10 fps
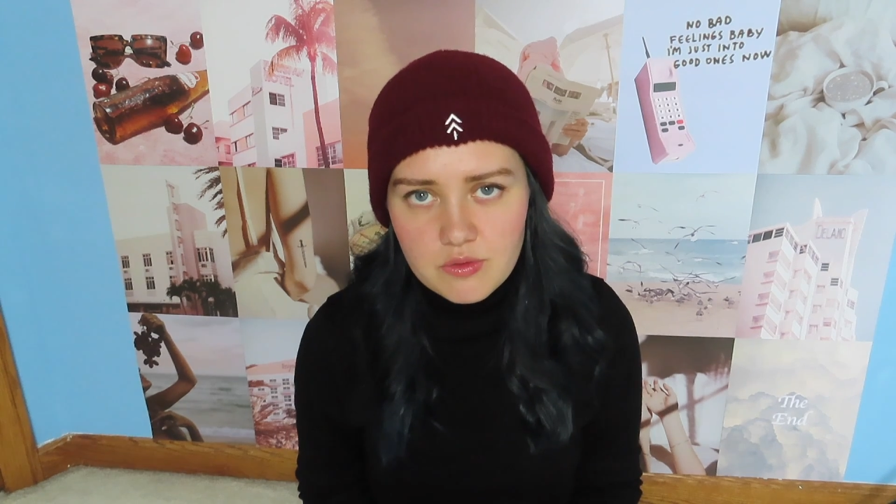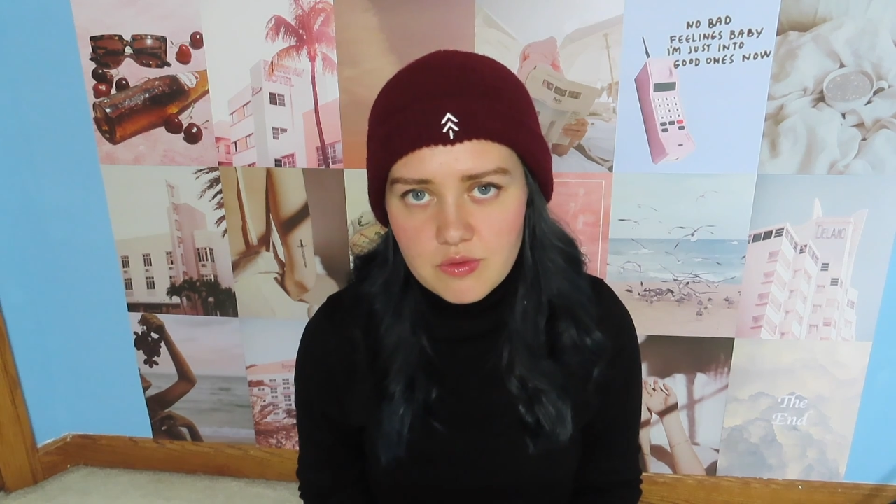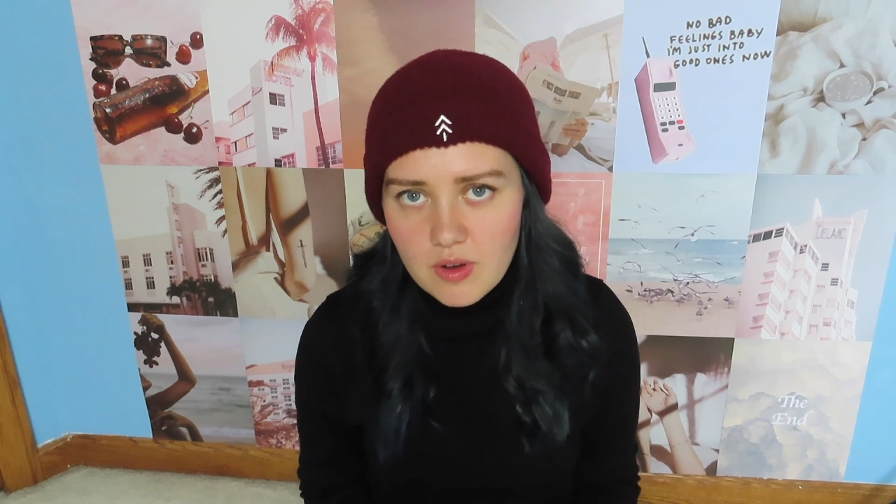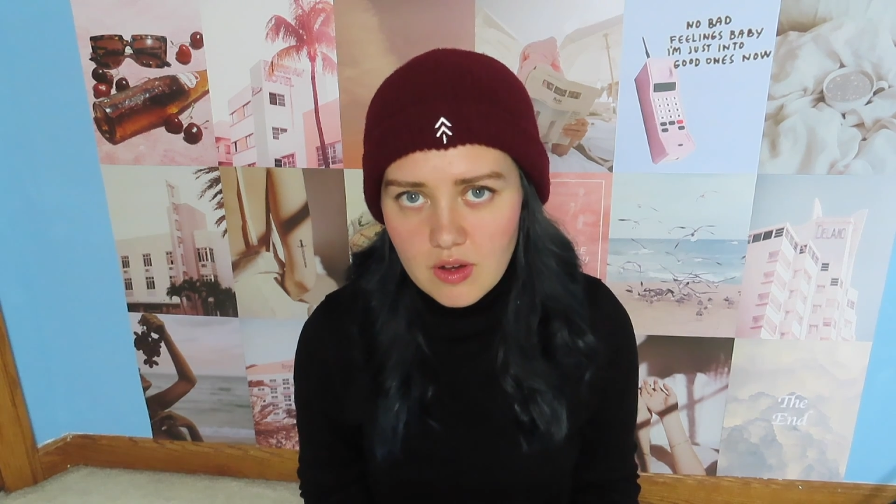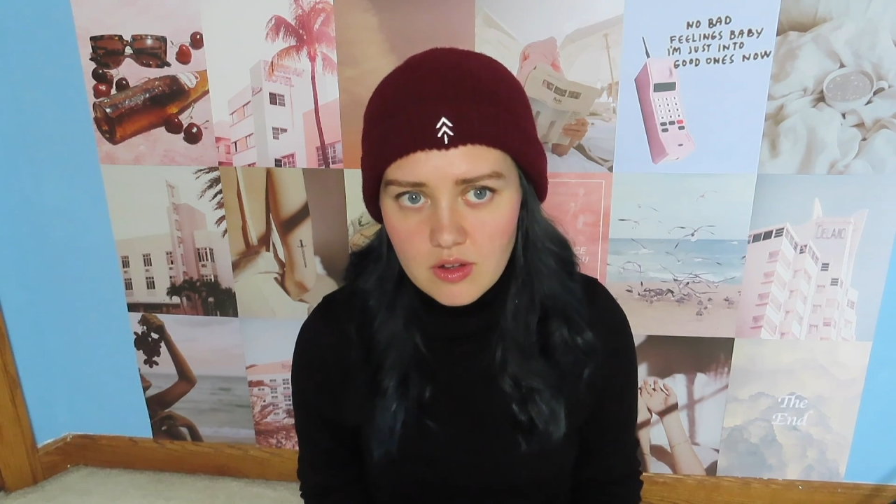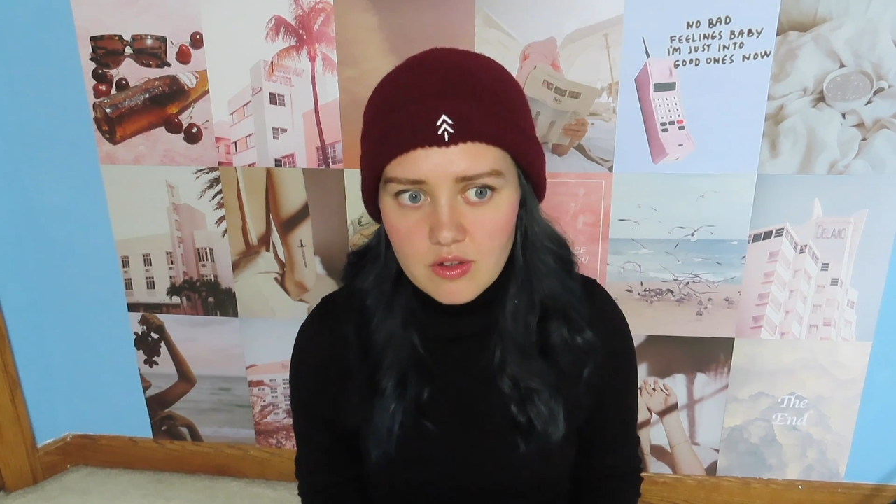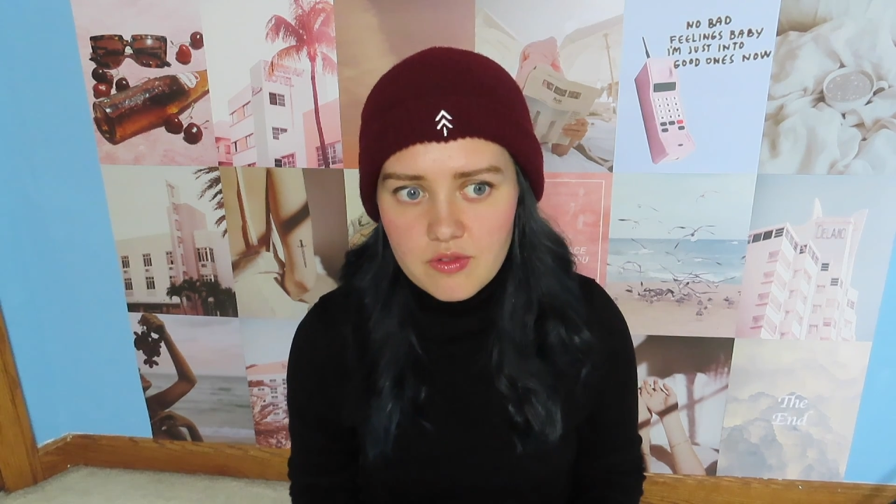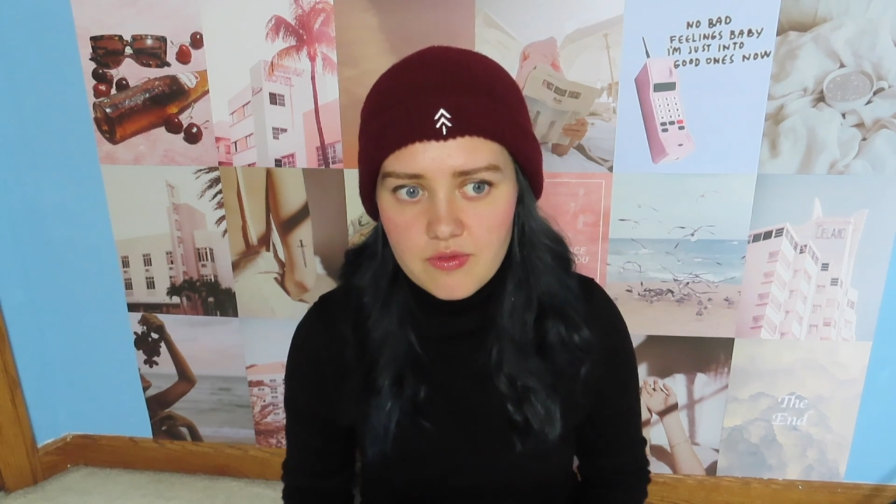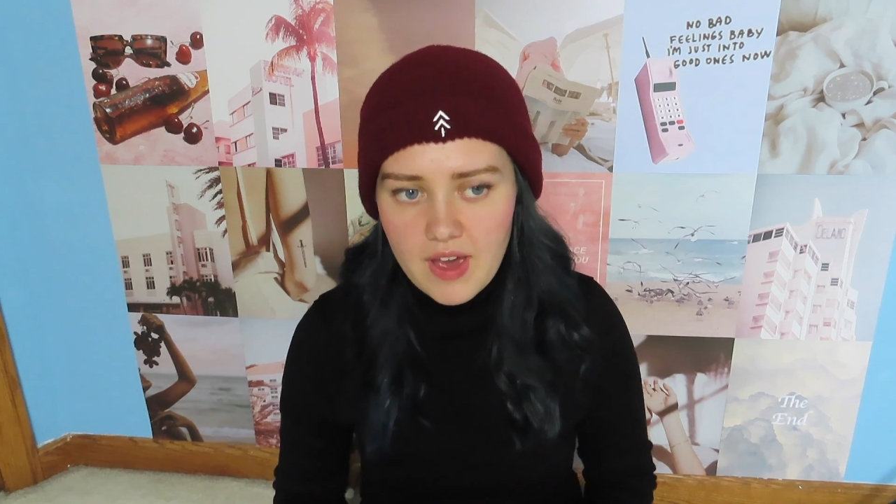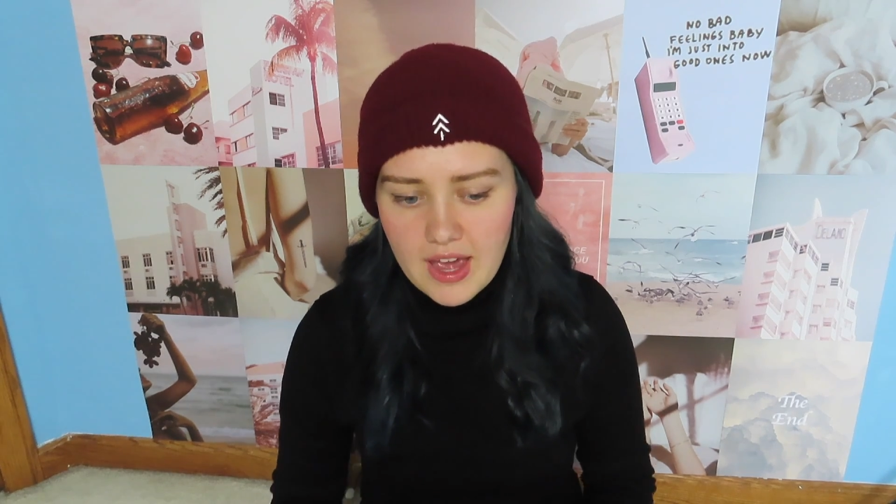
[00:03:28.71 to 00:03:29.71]
fall
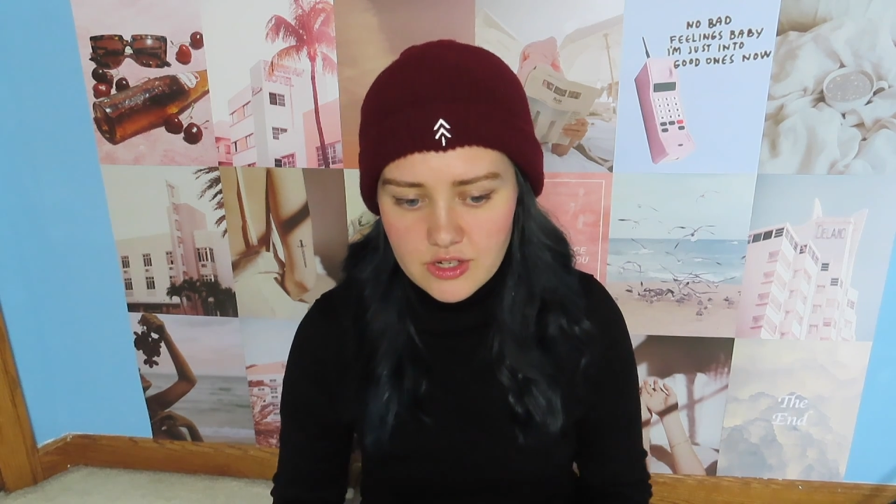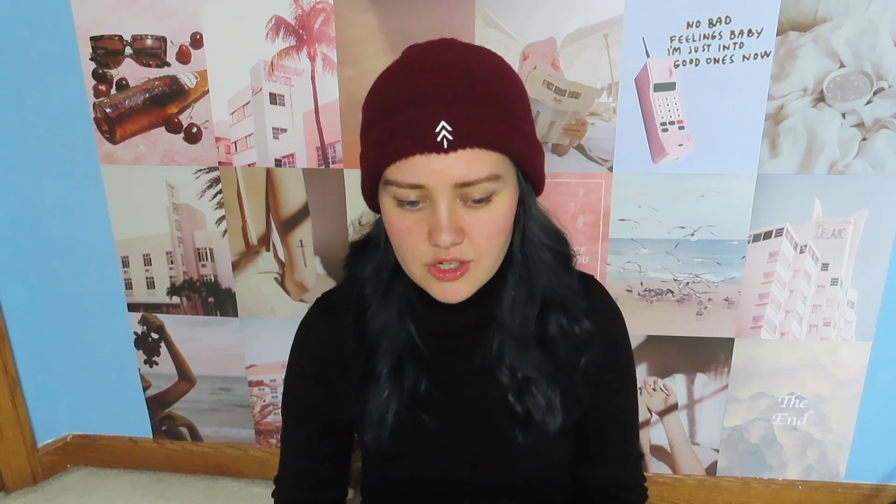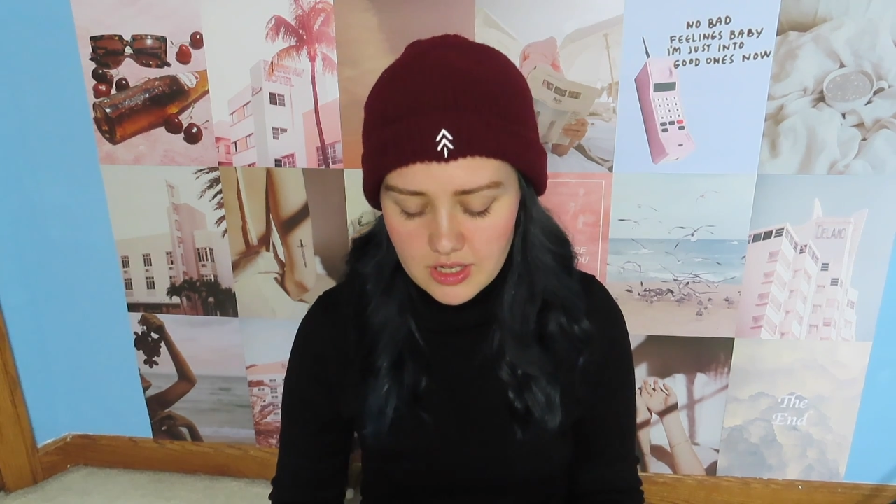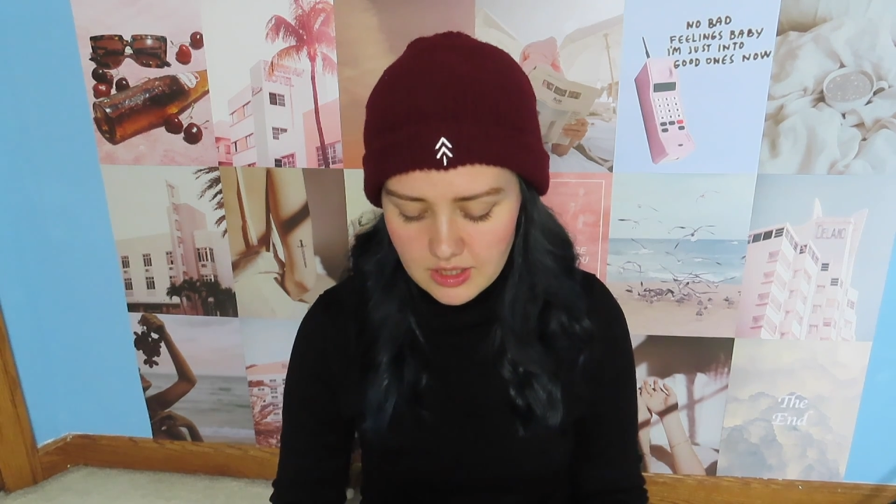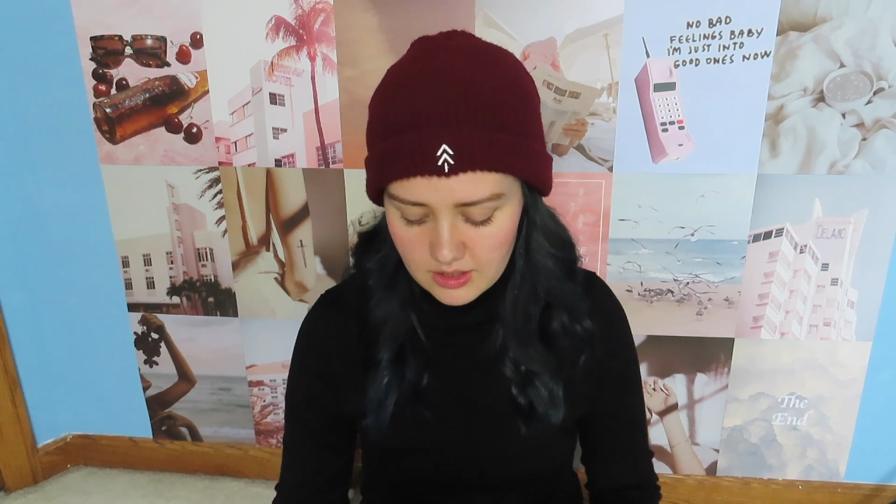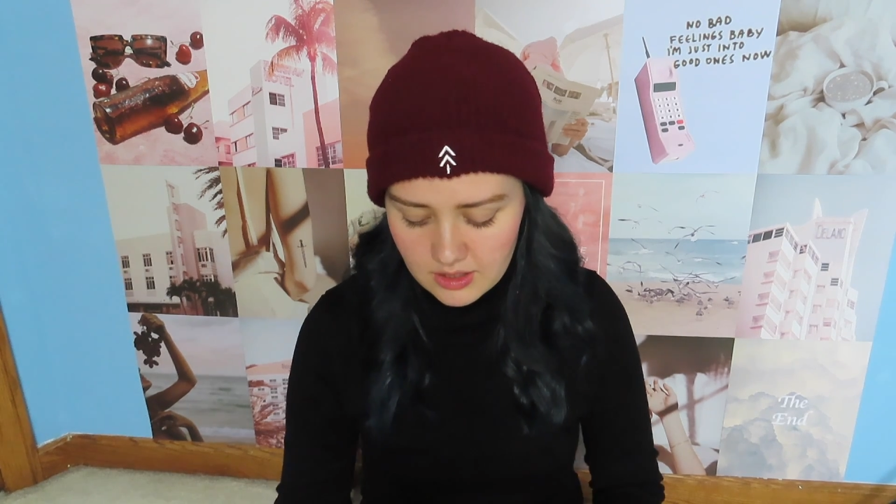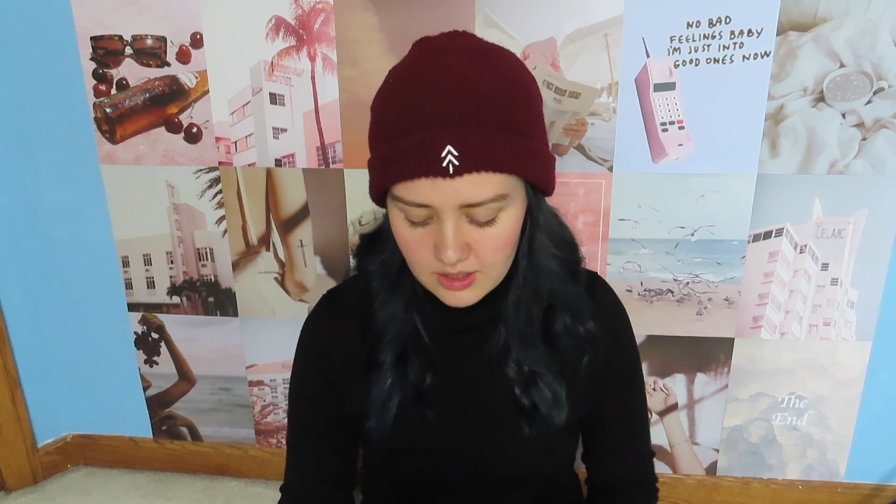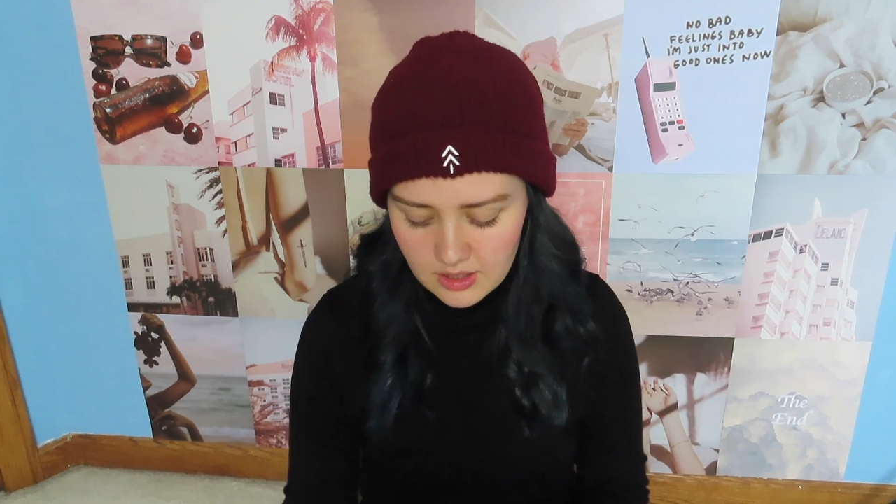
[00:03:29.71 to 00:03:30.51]
fashion,